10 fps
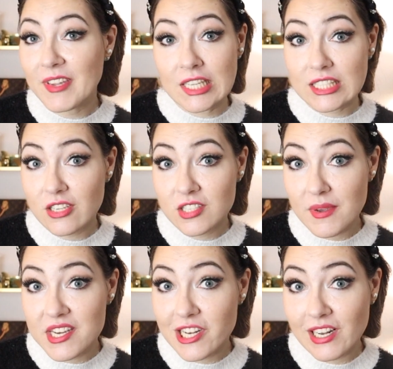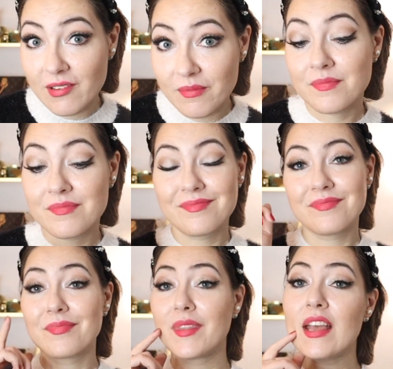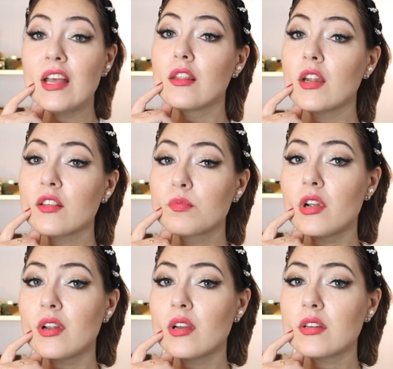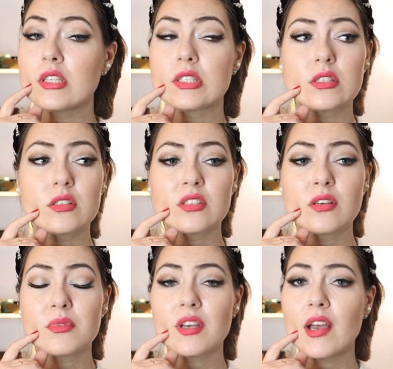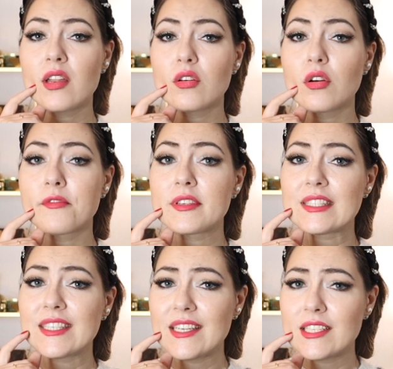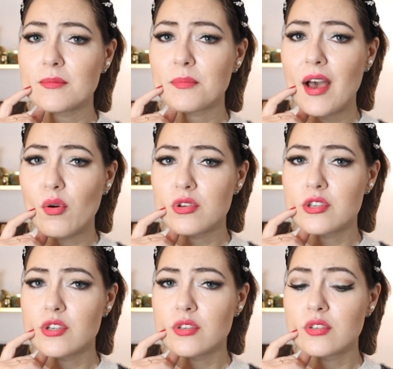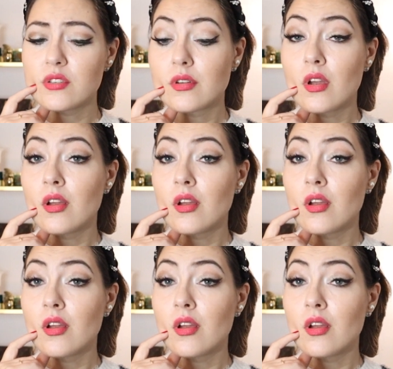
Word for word: It's not special. The next product is some kind of satin pouch,